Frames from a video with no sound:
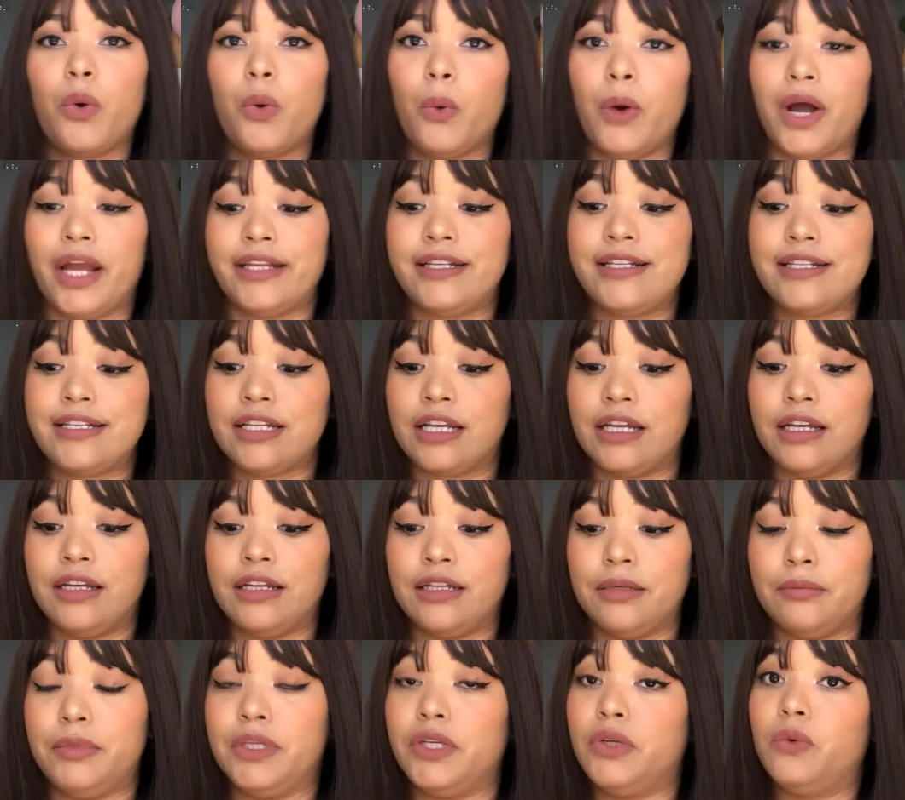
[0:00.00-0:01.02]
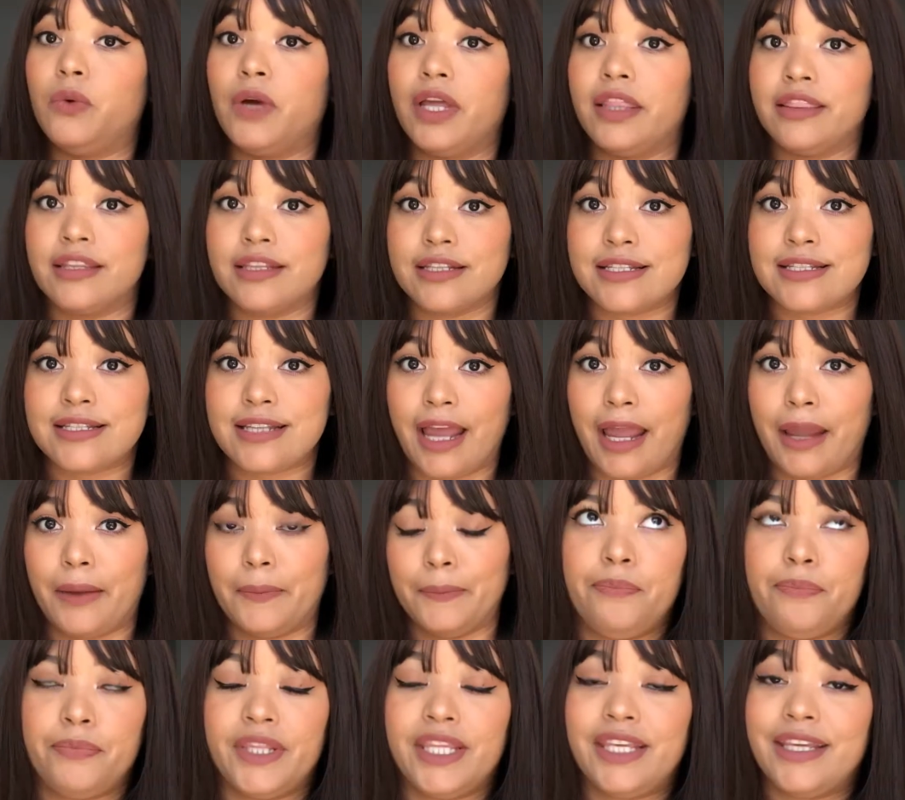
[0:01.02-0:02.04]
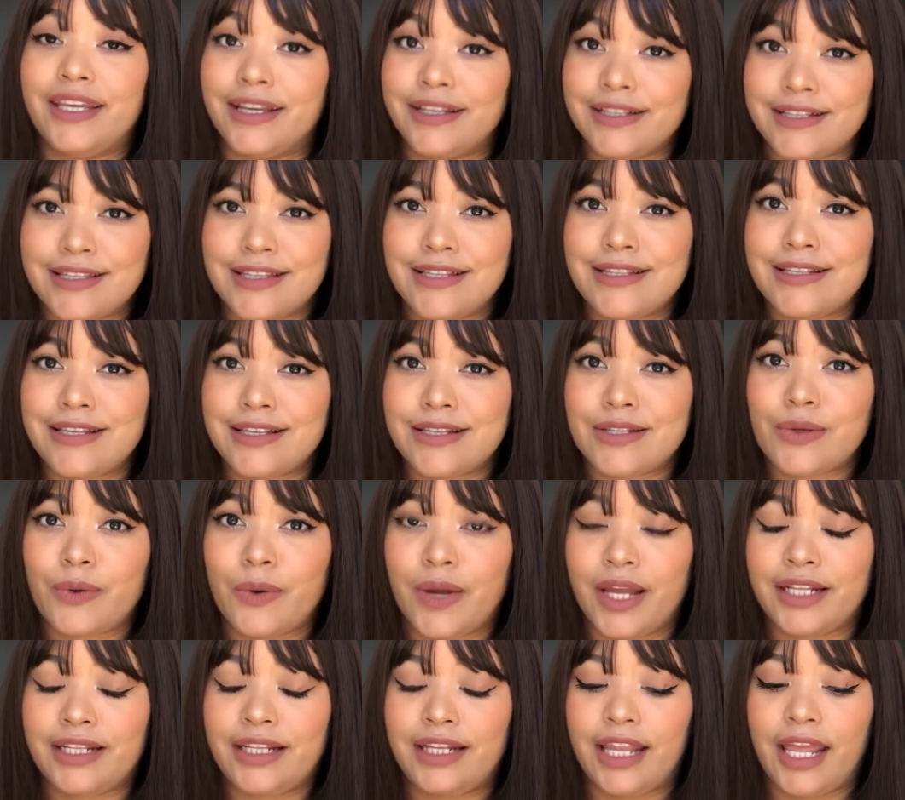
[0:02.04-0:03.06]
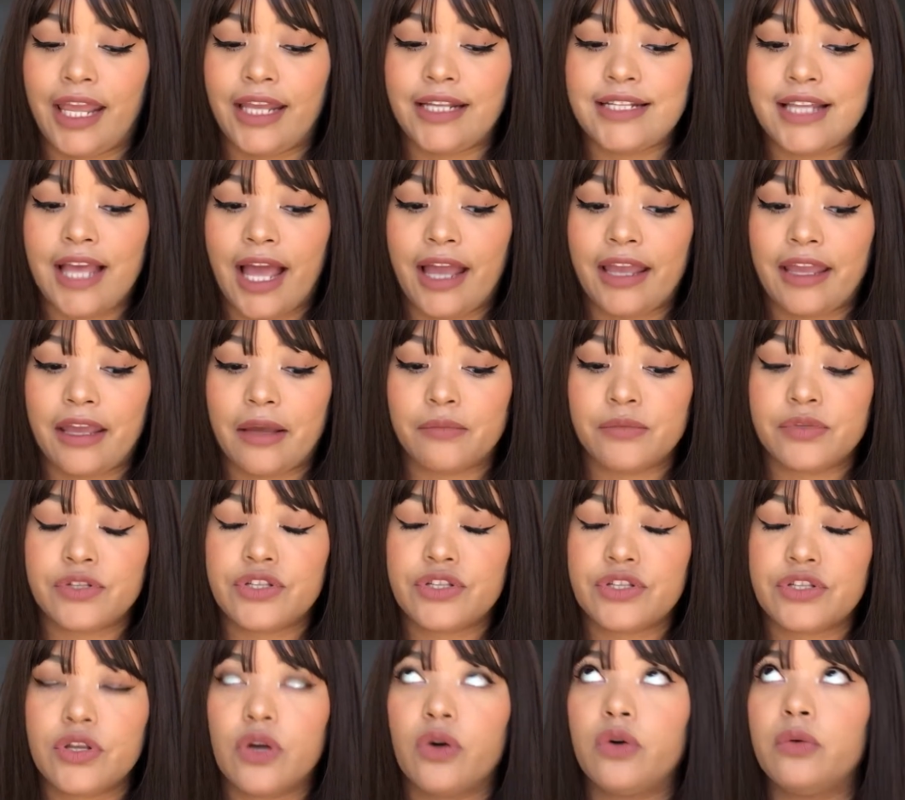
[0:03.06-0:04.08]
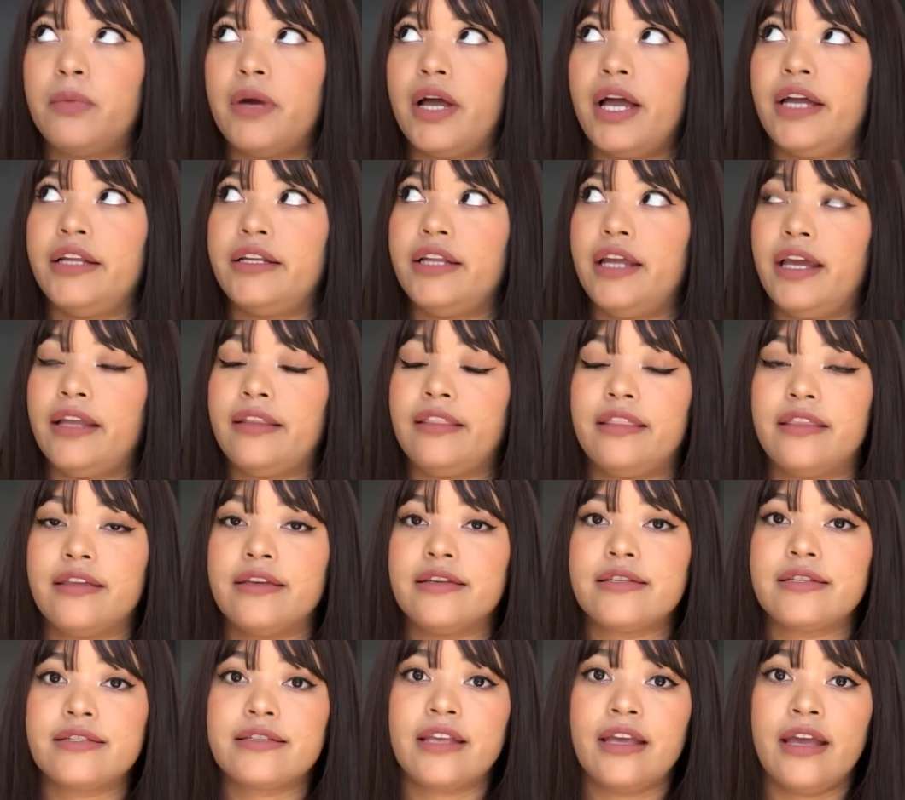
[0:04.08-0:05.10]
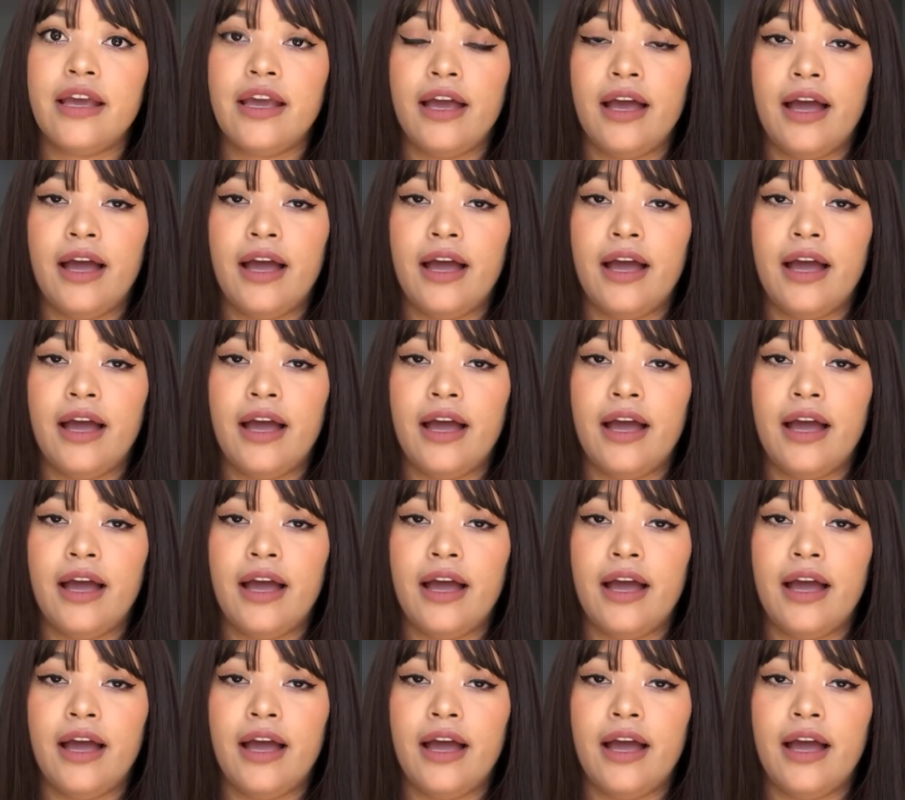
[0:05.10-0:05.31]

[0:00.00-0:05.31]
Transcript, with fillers: quite a big one this time yes this is quite late i am so bad at this